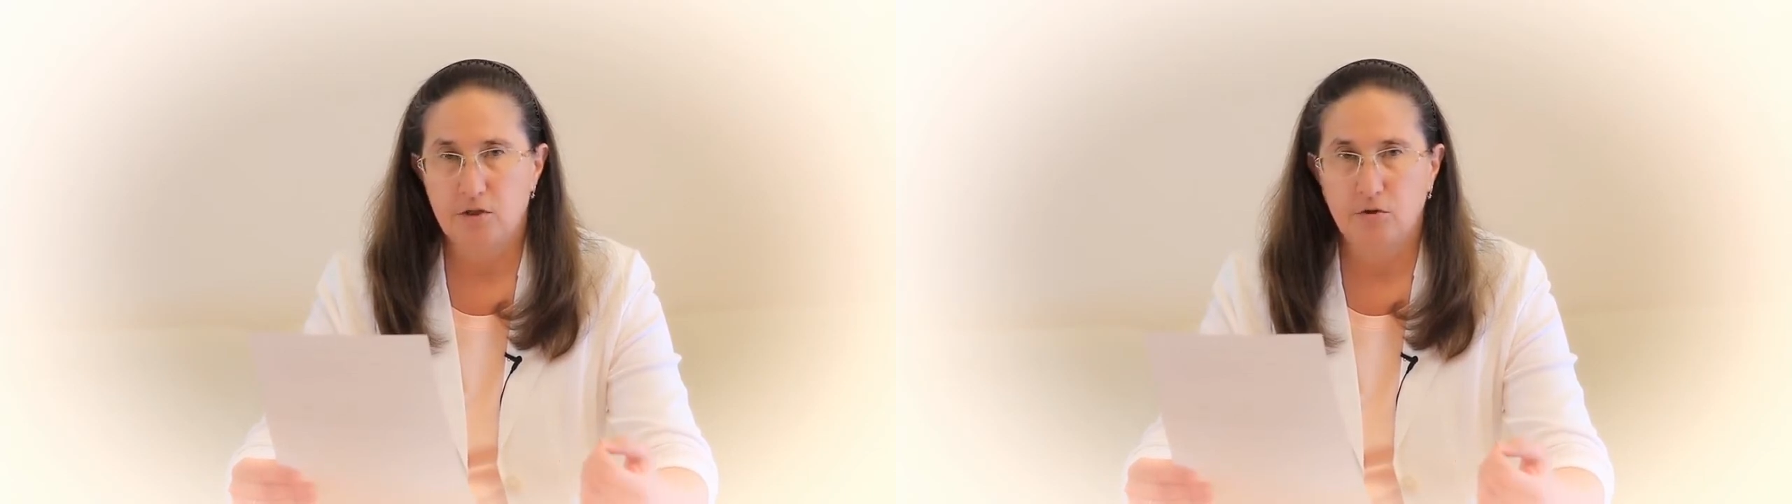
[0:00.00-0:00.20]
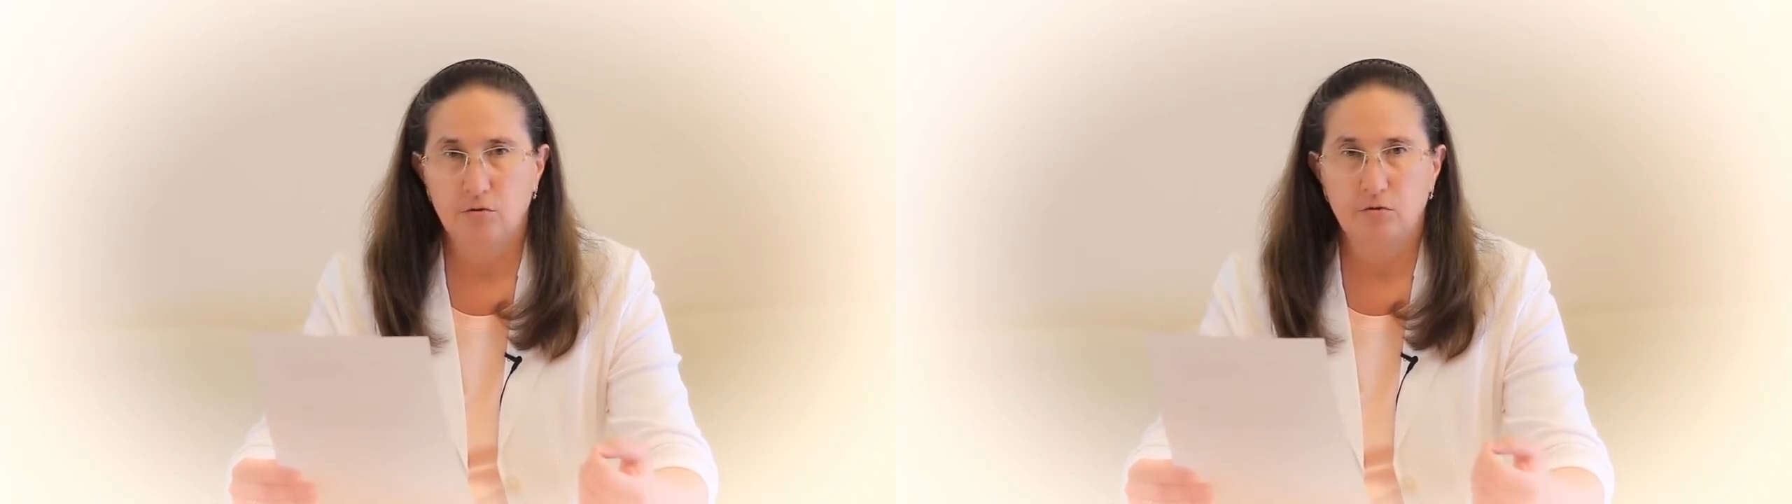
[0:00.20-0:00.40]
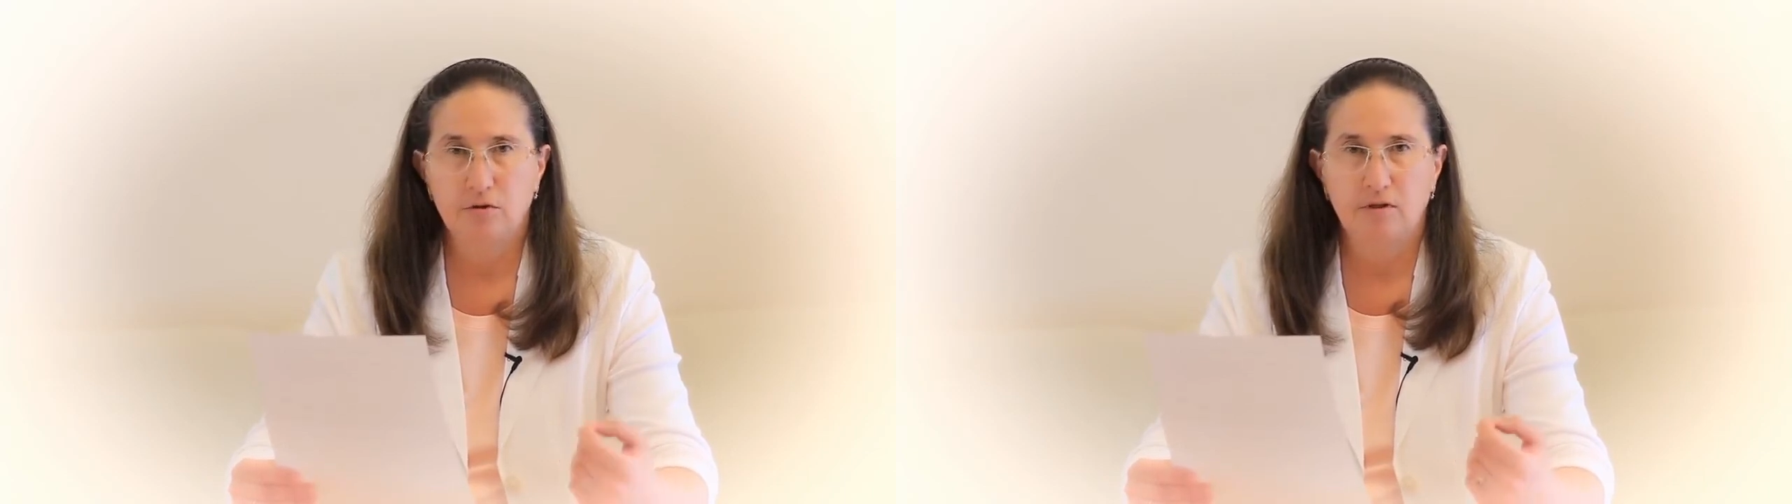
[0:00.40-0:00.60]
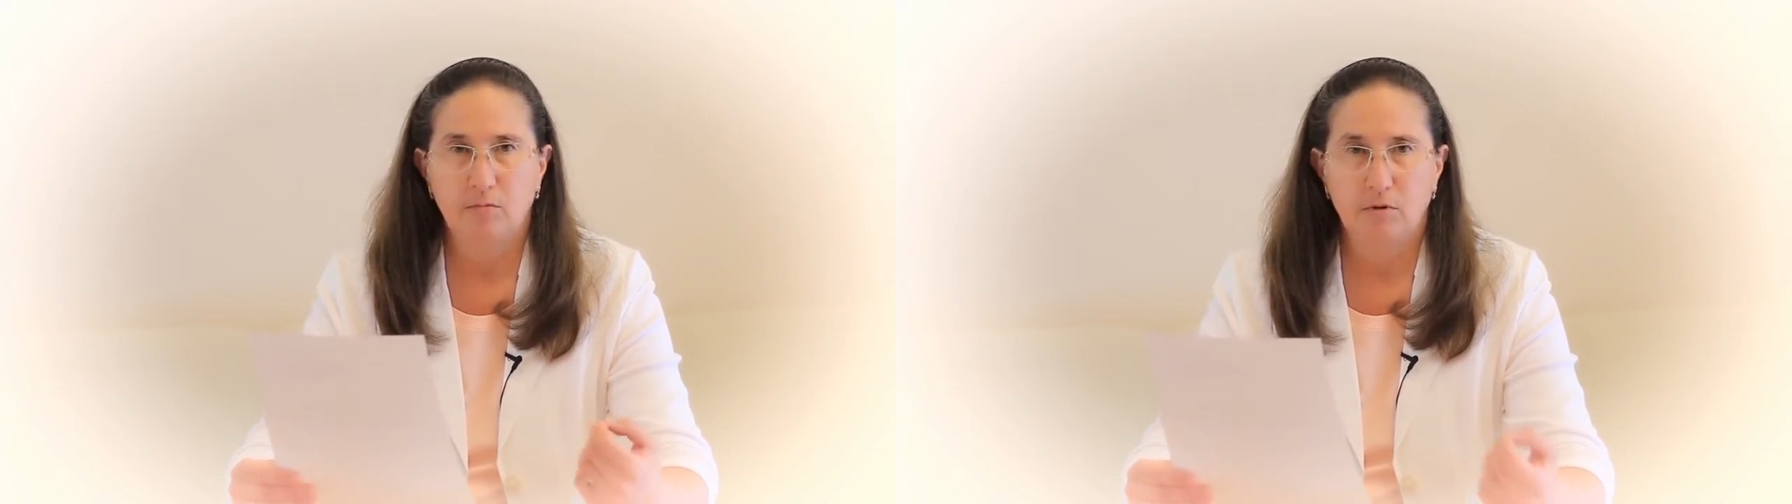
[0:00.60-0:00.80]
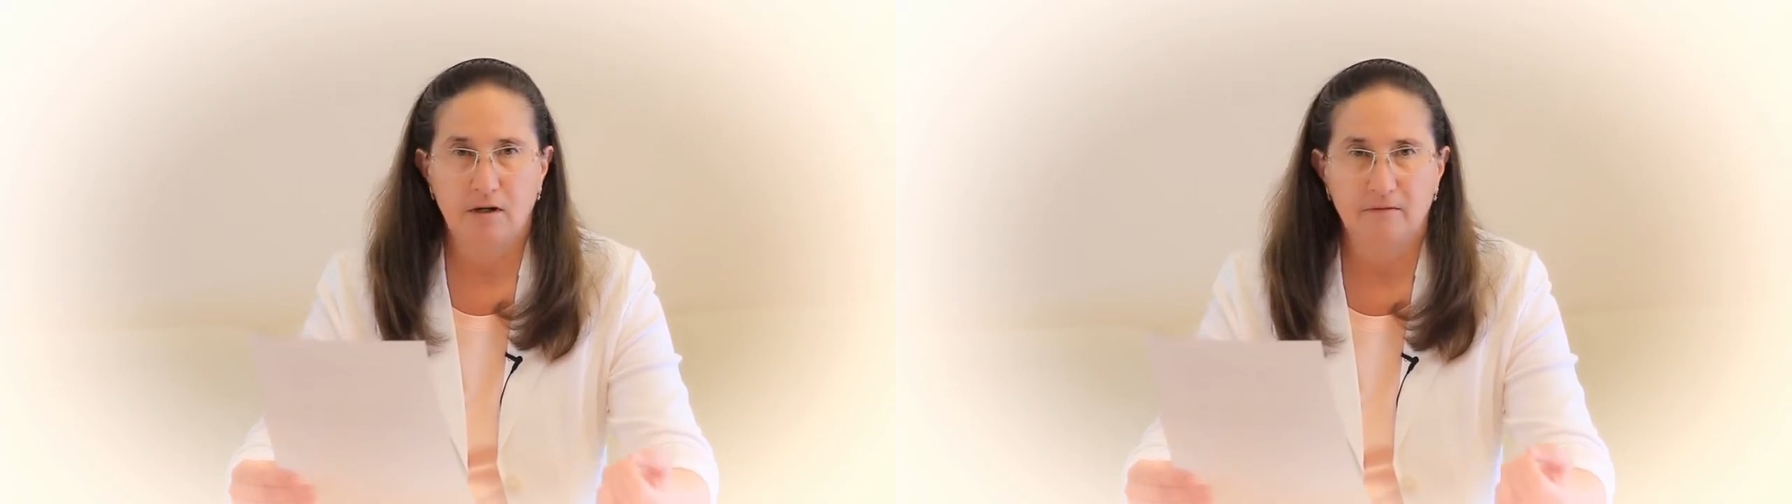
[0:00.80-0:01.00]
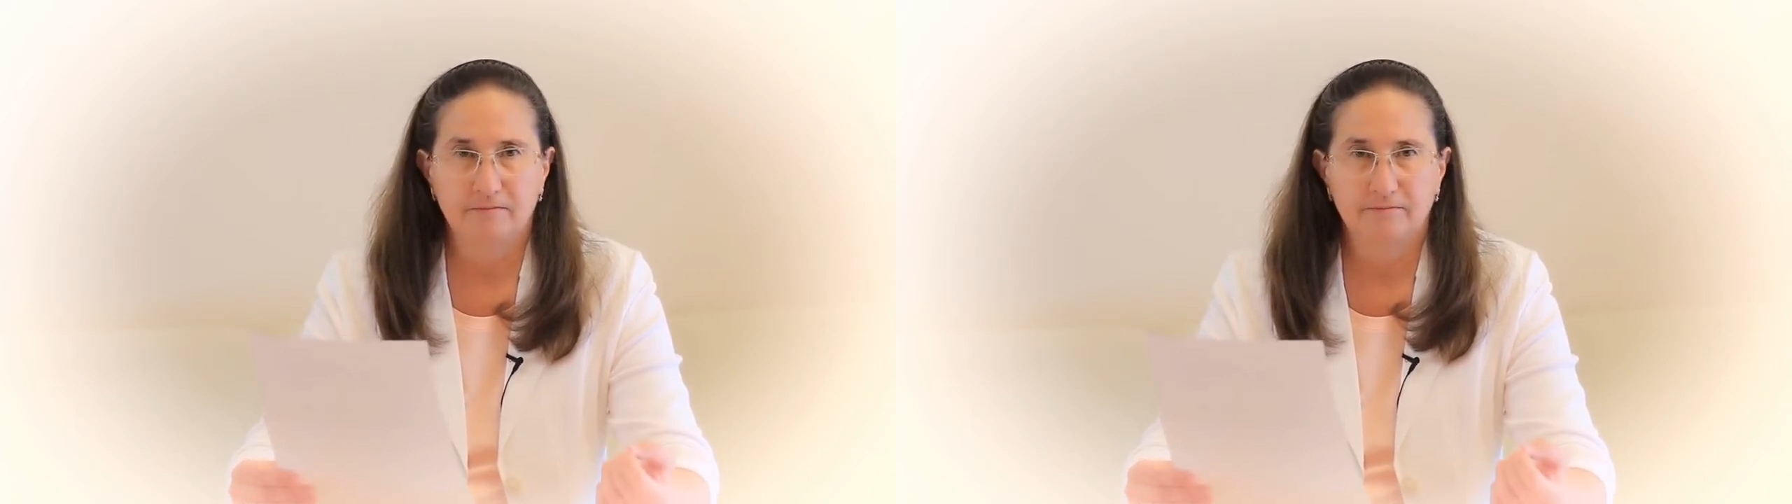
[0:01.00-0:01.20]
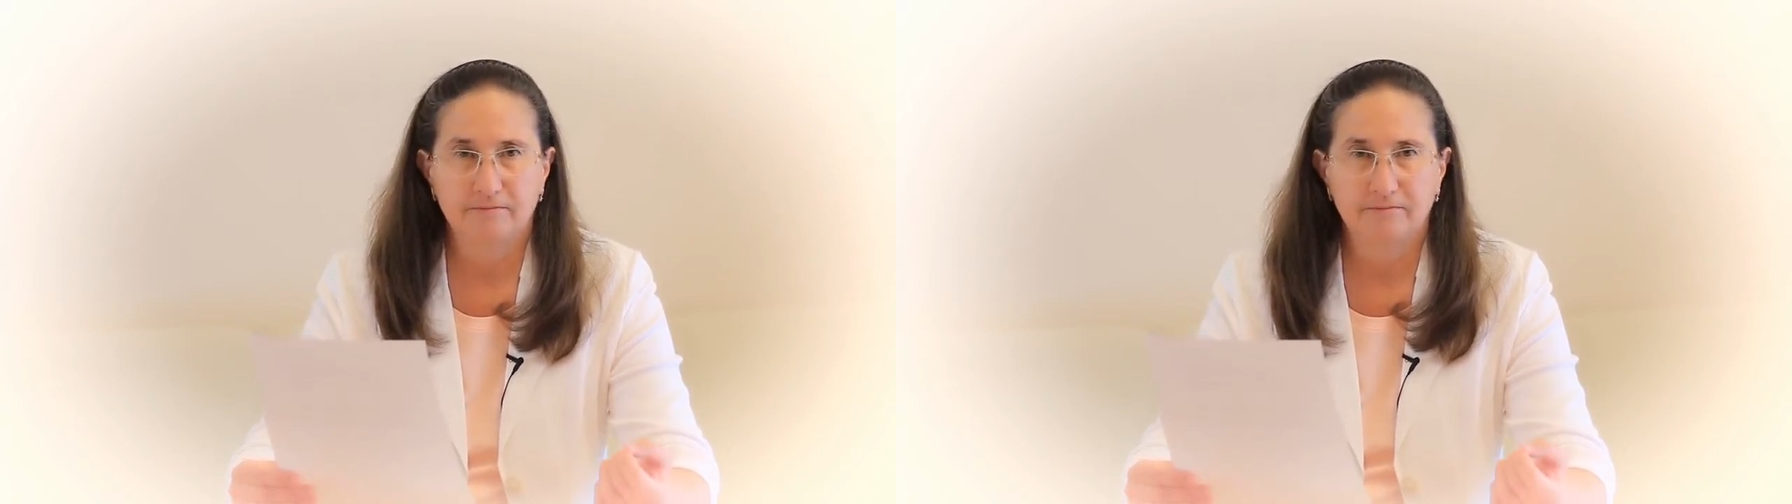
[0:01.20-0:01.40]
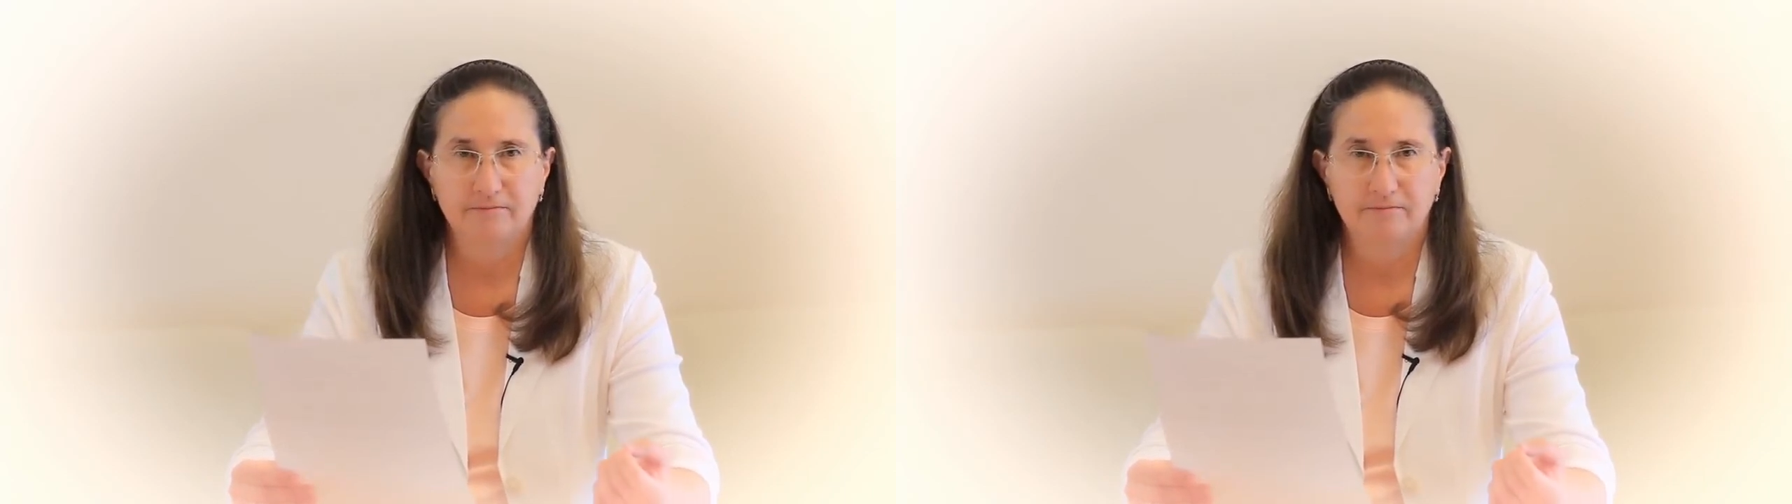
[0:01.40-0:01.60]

whether we are begetting